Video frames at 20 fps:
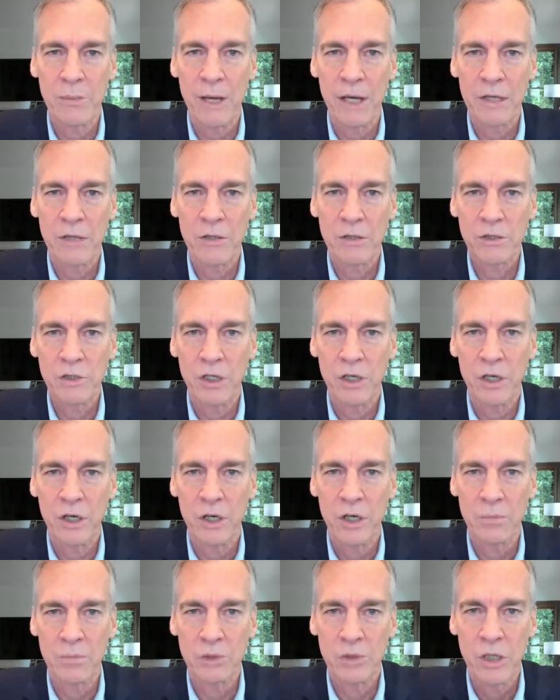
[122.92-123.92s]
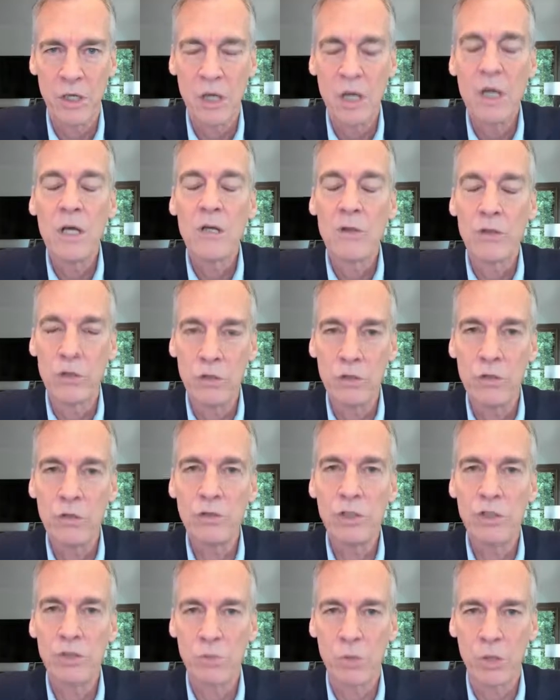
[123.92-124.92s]
about nursing homes, the
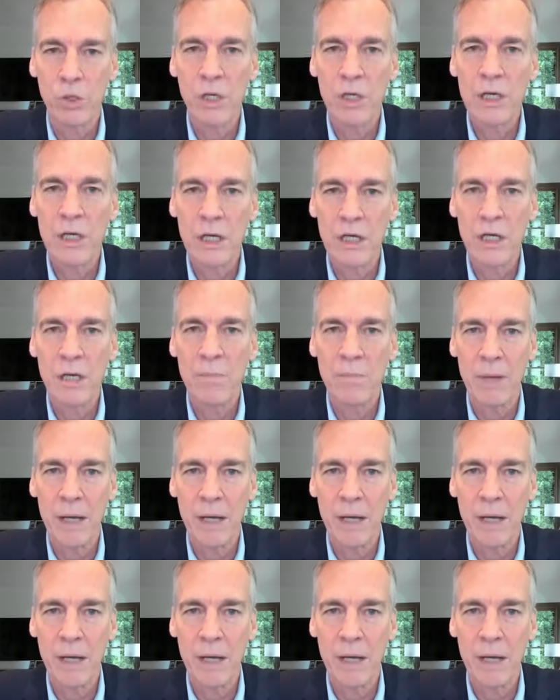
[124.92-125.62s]
news is really getting.